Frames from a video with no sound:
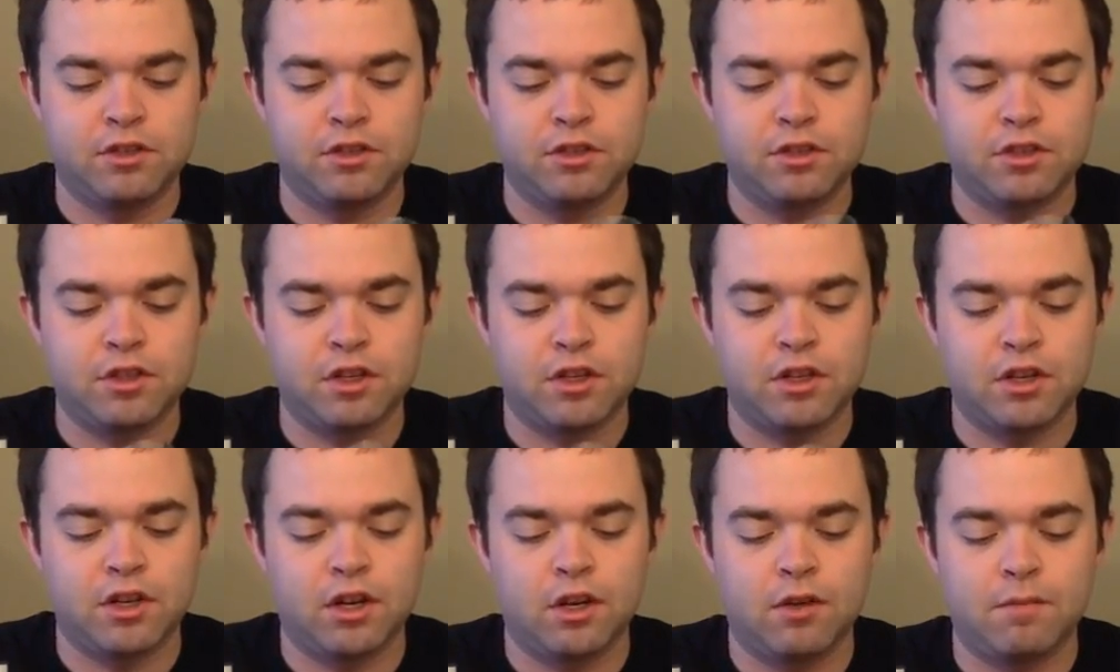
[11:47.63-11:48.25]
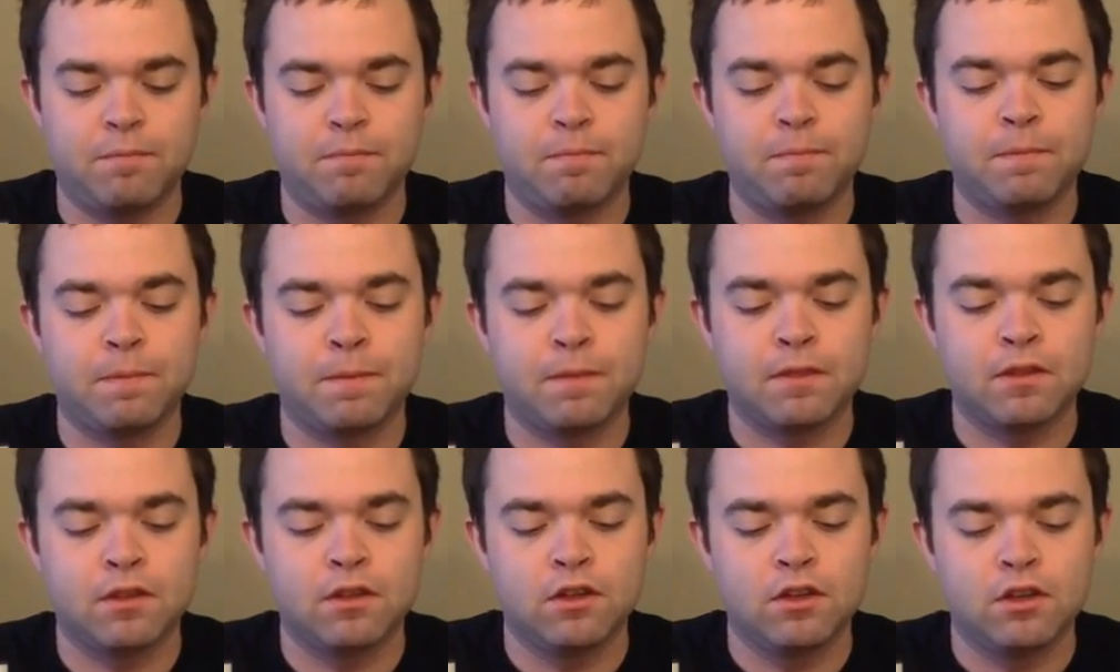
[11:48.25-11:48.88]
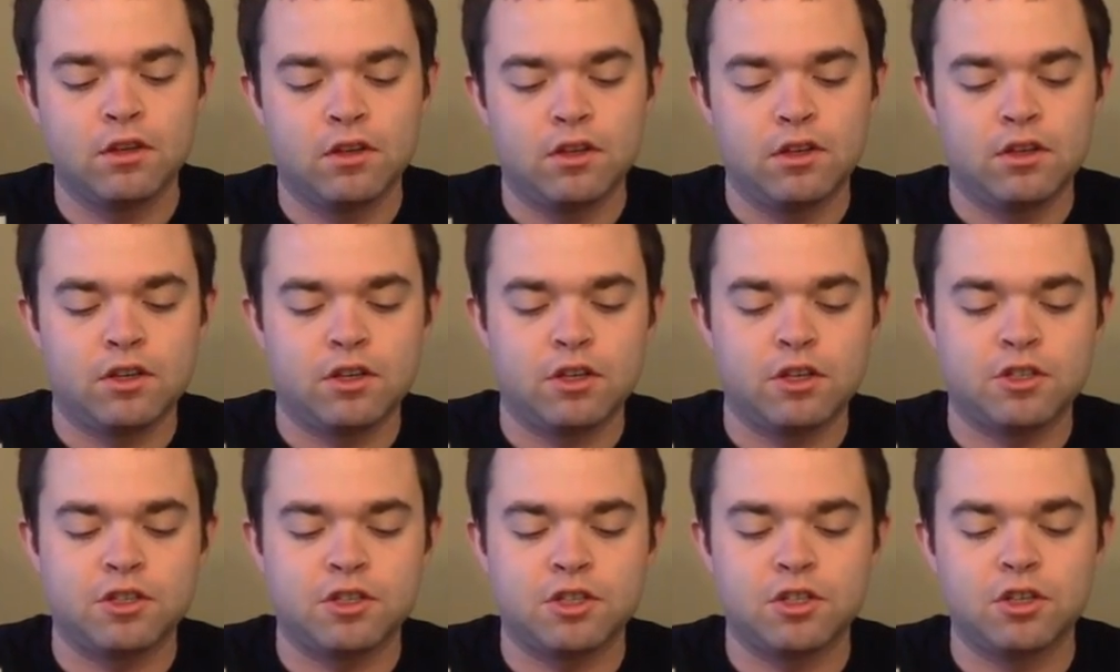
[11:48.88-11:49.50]
You can
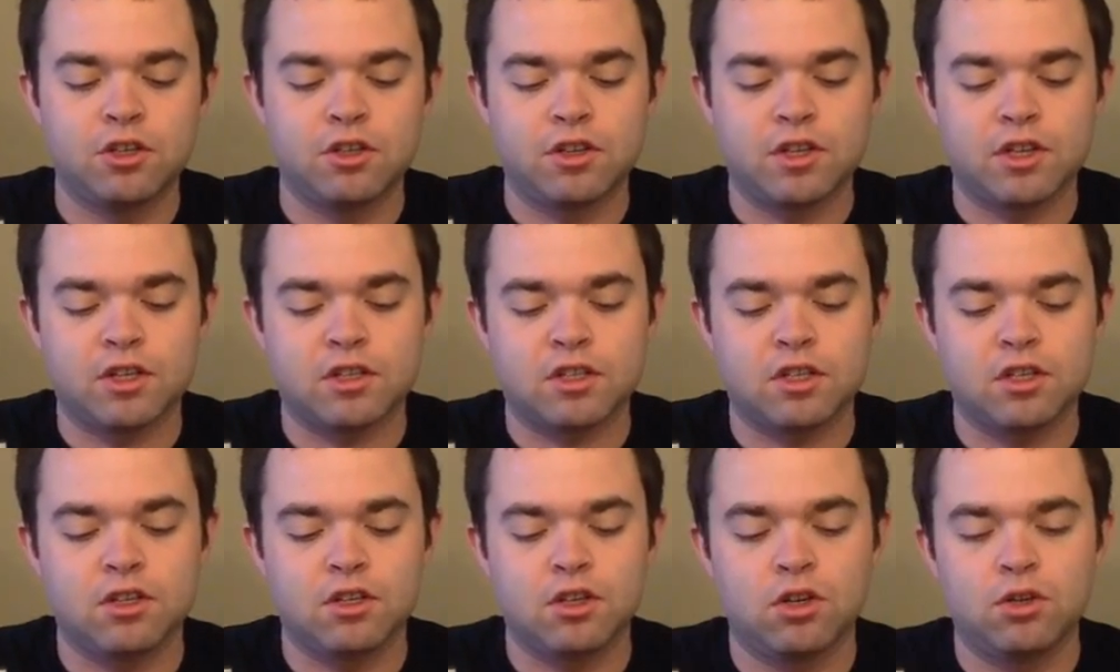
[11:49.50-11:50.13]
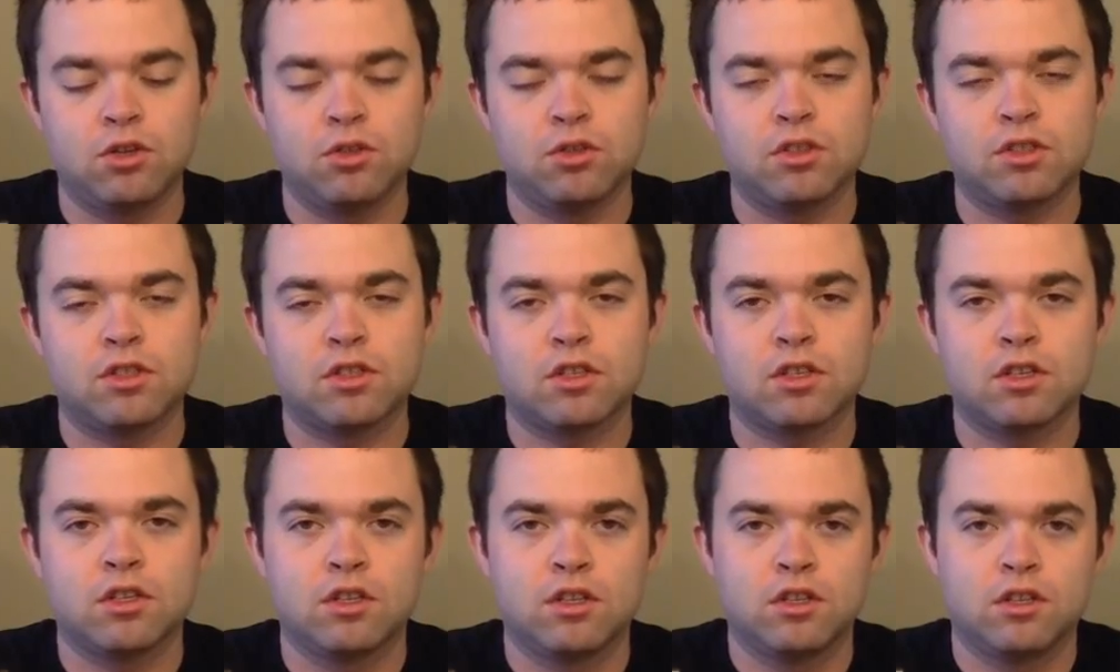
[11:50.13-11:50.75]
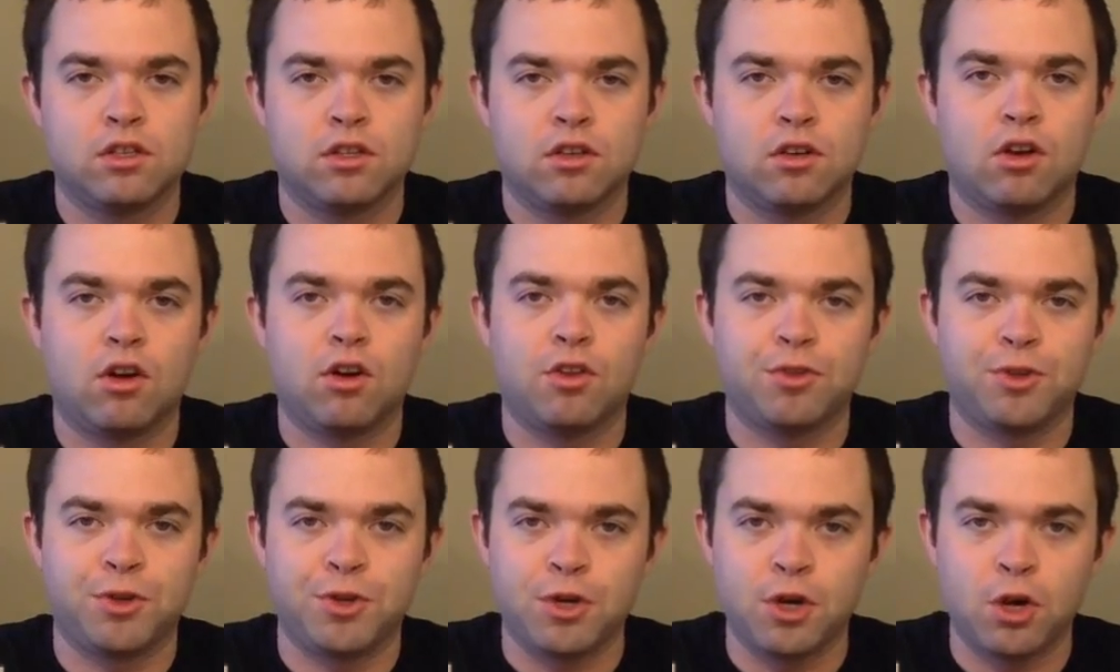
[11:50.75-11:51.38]
still get to
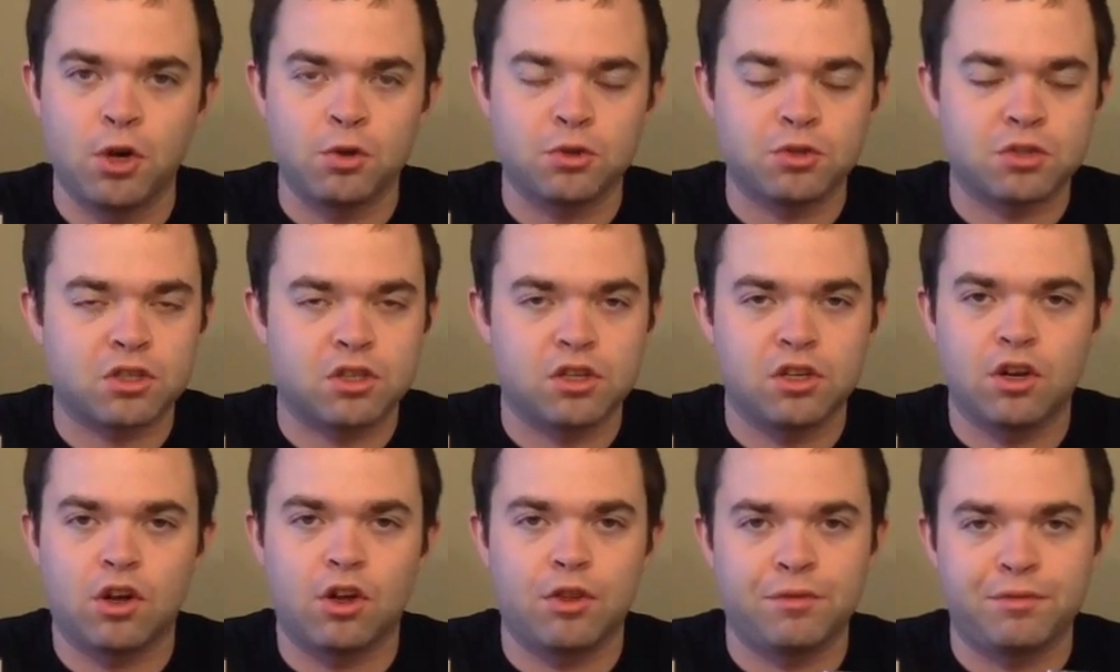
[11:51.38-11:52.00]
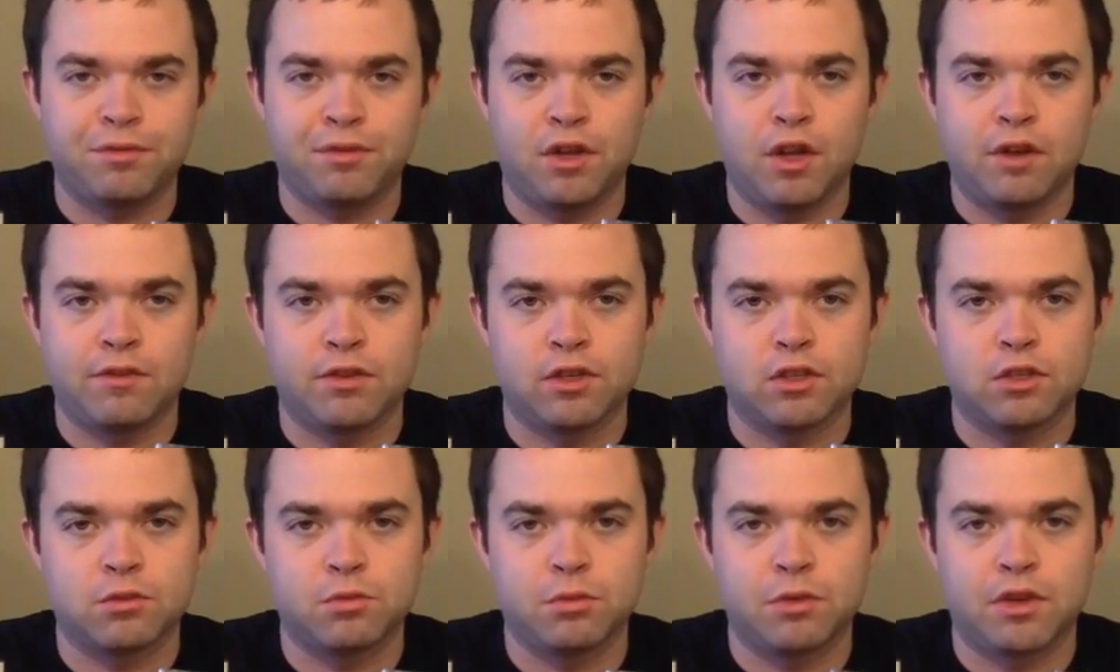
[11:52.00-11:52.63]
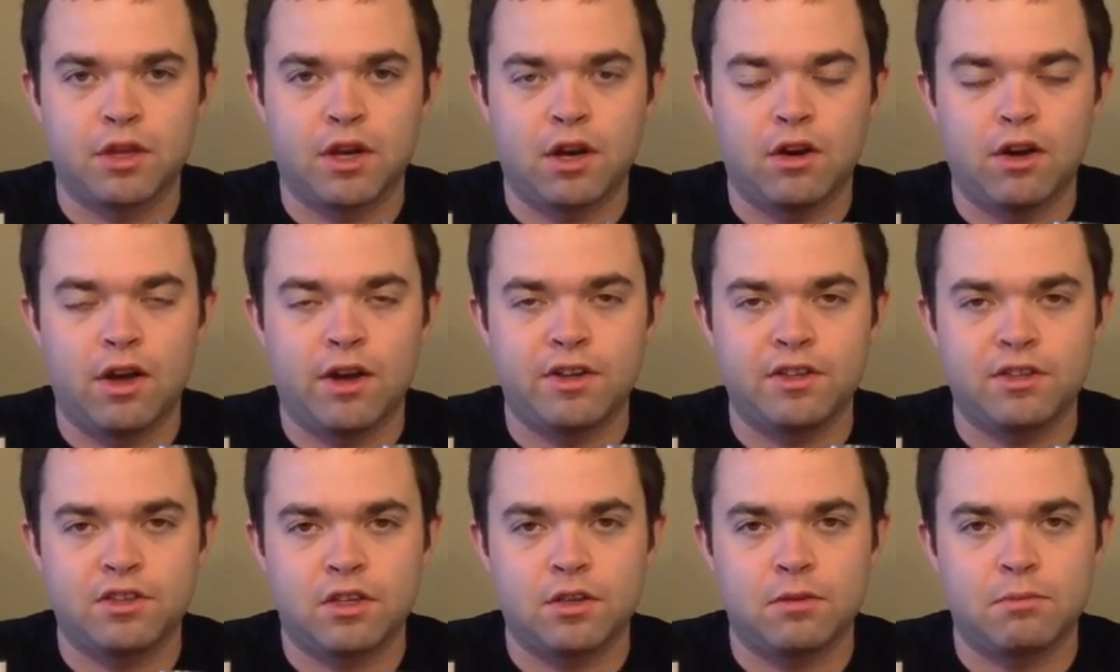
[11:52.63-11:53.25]
all the notes and all the flavors without
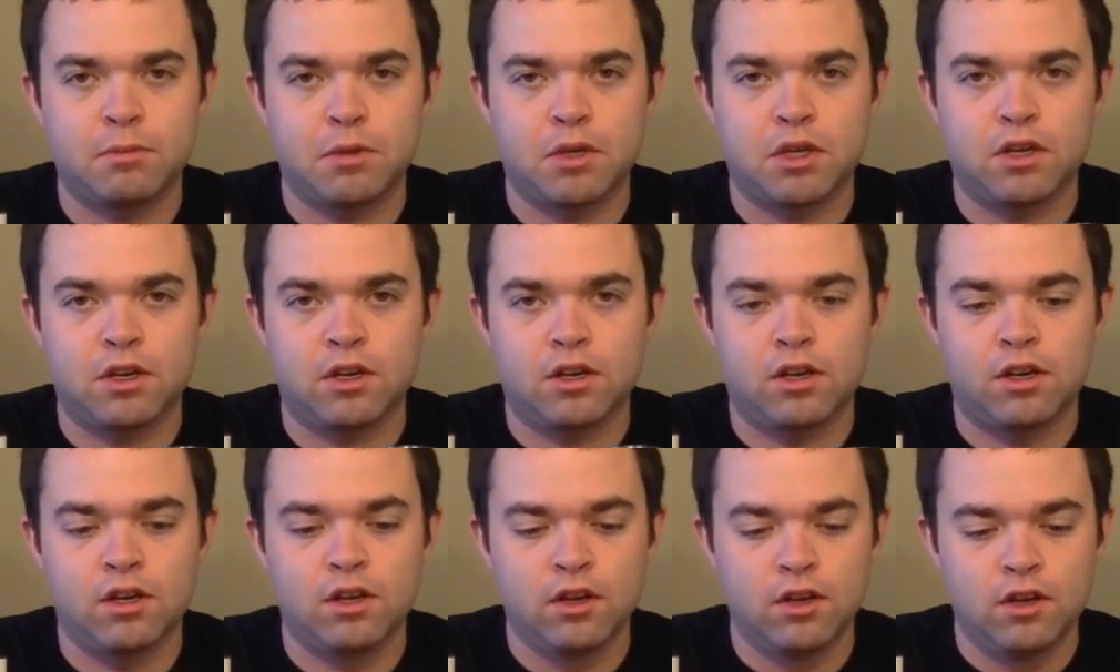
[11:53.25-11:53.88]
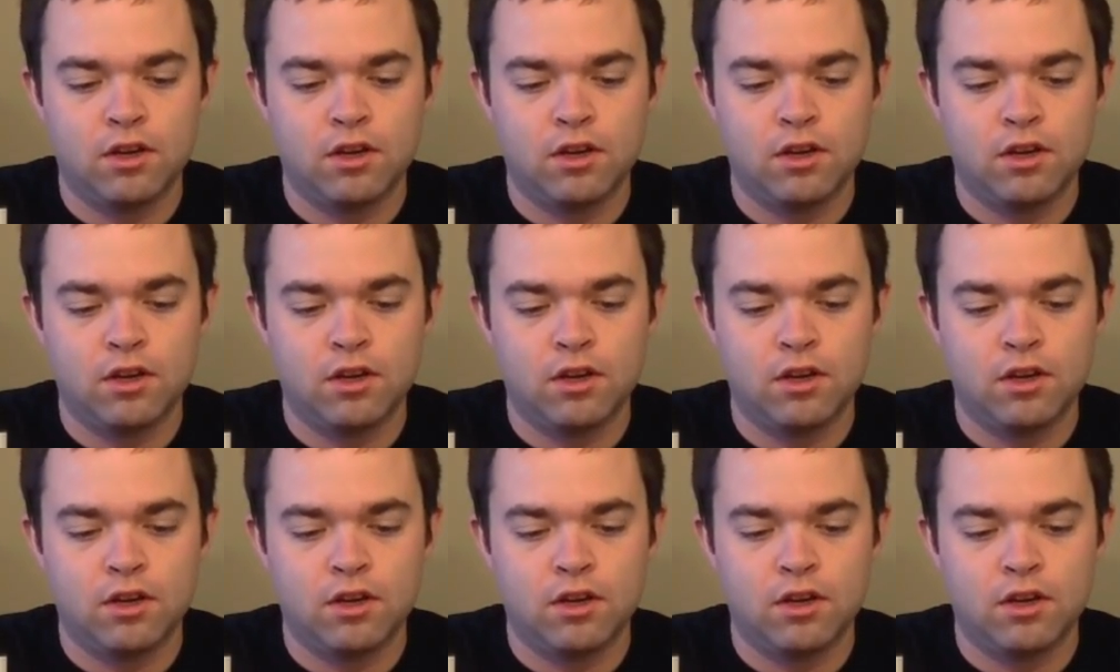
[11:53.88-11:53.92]
anything being